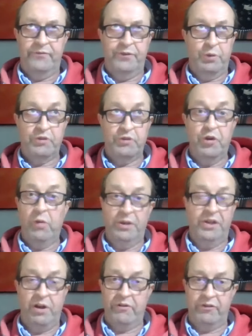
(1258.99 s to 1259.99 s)
there was
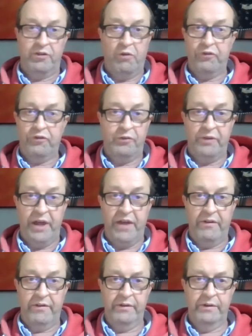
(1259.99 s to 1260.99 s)
nobody in Ireland going to do that.